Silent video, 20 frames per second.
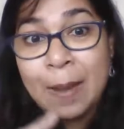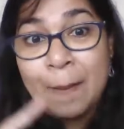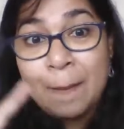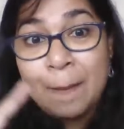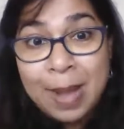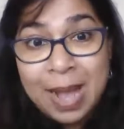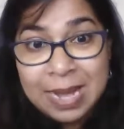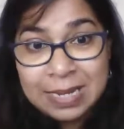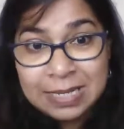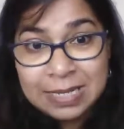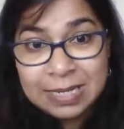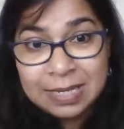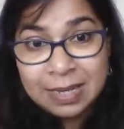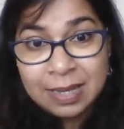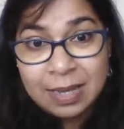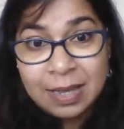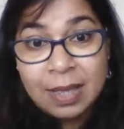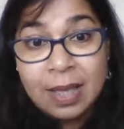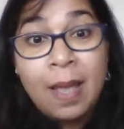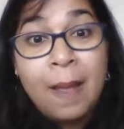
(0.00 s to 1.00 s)
Mass.
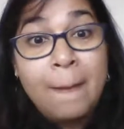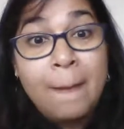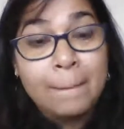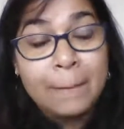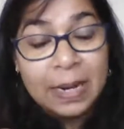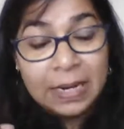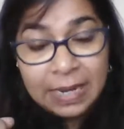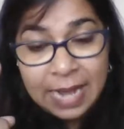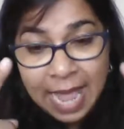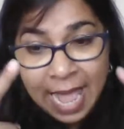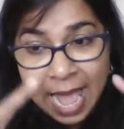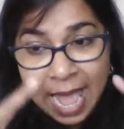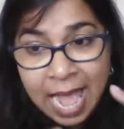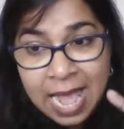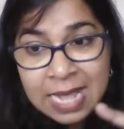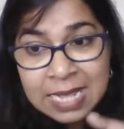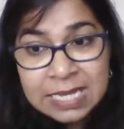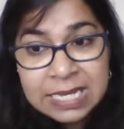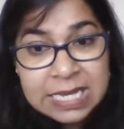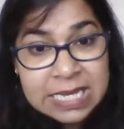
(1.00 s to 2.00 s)
But
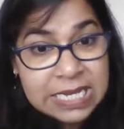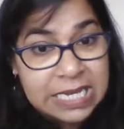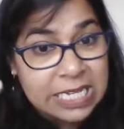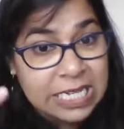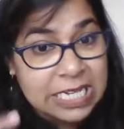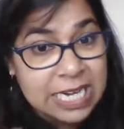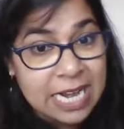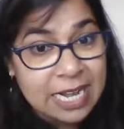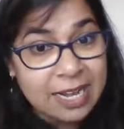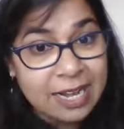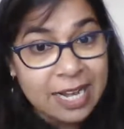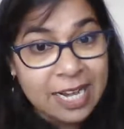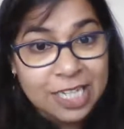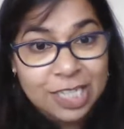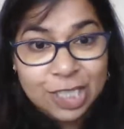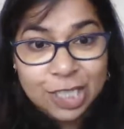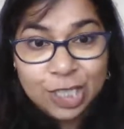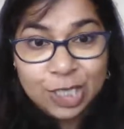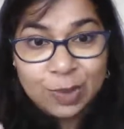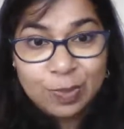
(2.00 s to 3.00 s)
as
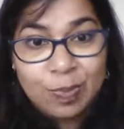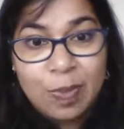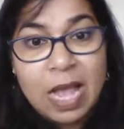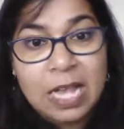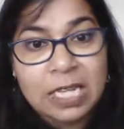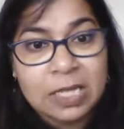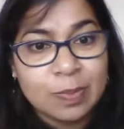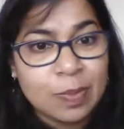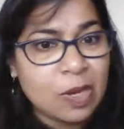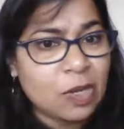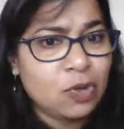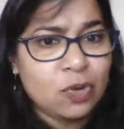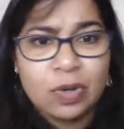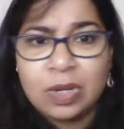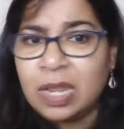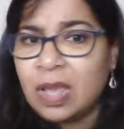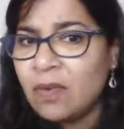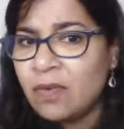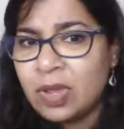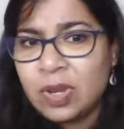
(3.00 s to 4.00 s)
generations pass by,
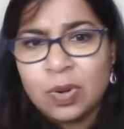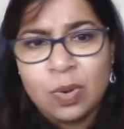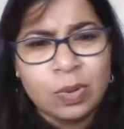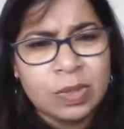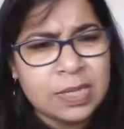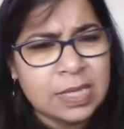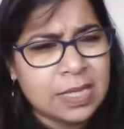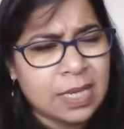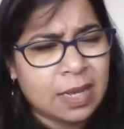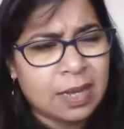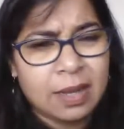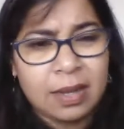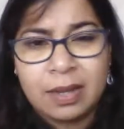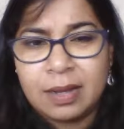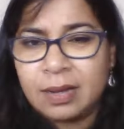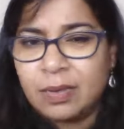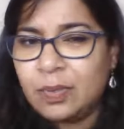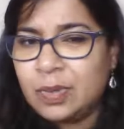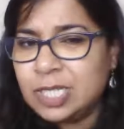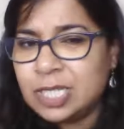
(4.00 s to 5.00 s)
today we don't say,
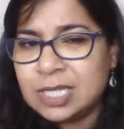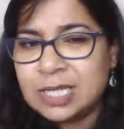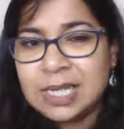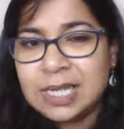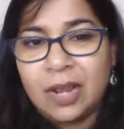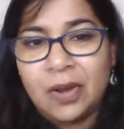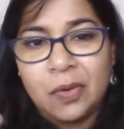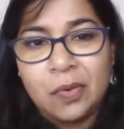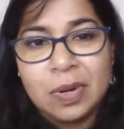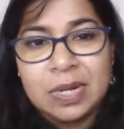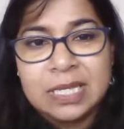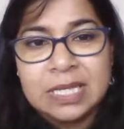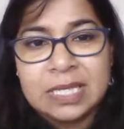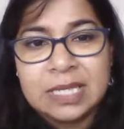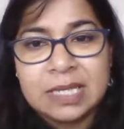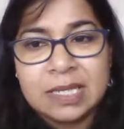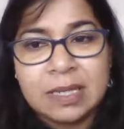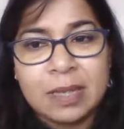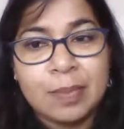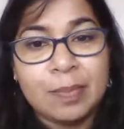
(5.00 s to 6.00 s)
we just say
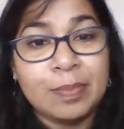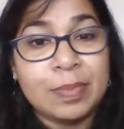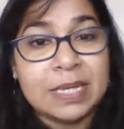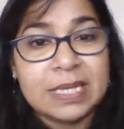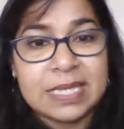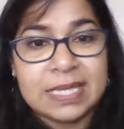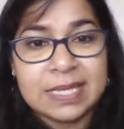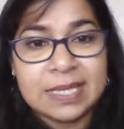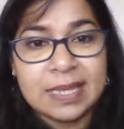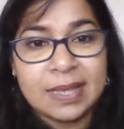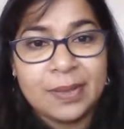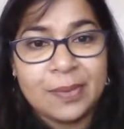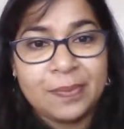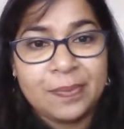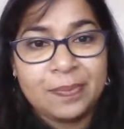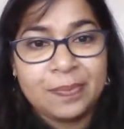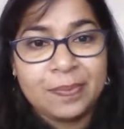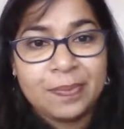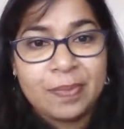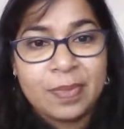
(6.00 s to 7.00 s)
Christmas.
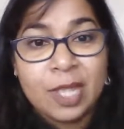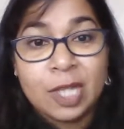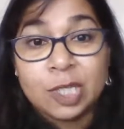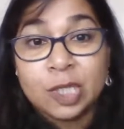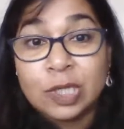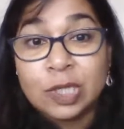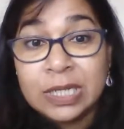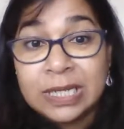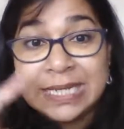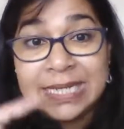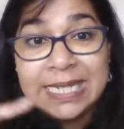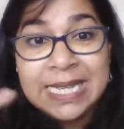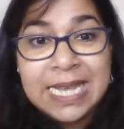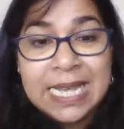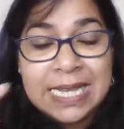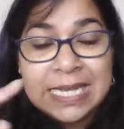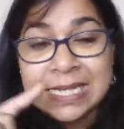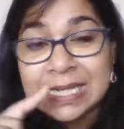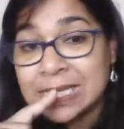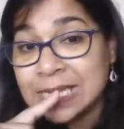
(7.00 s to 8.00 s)
So the T
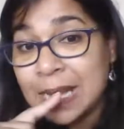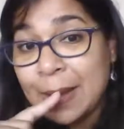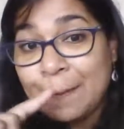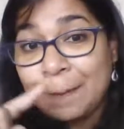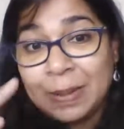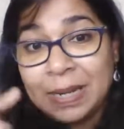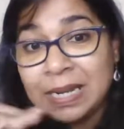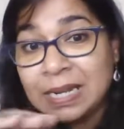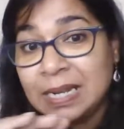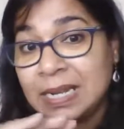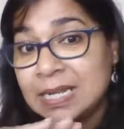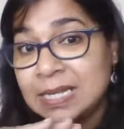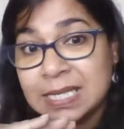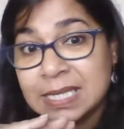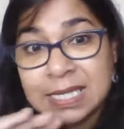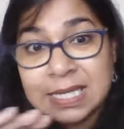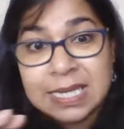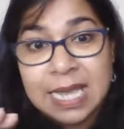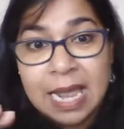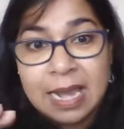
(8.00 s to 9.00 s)
is completely
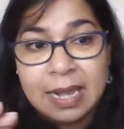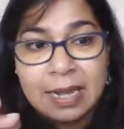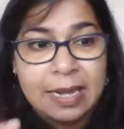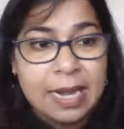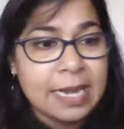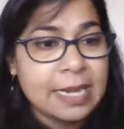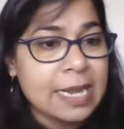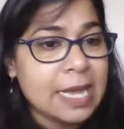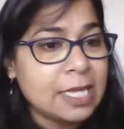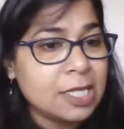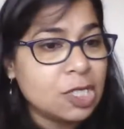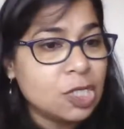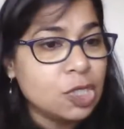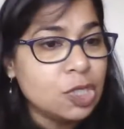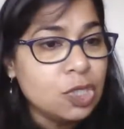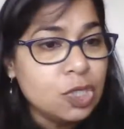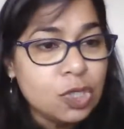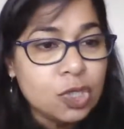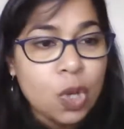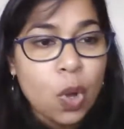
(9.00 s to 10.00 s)
silent. It has
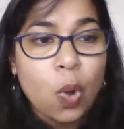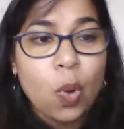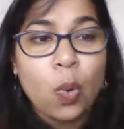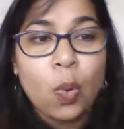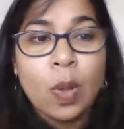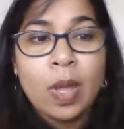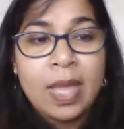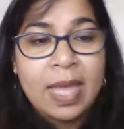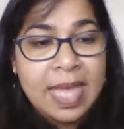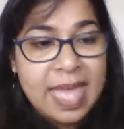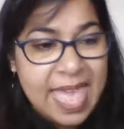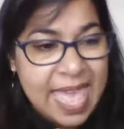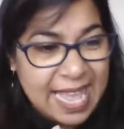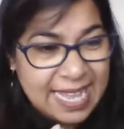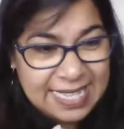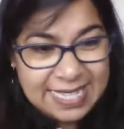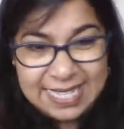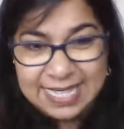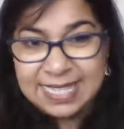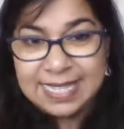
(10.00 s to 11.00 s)
no
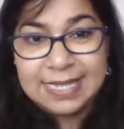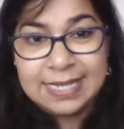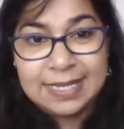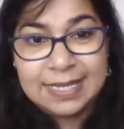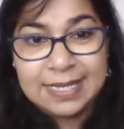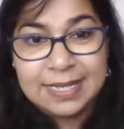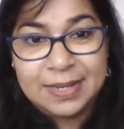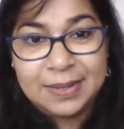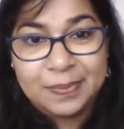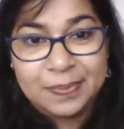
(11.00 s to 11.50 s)
existence.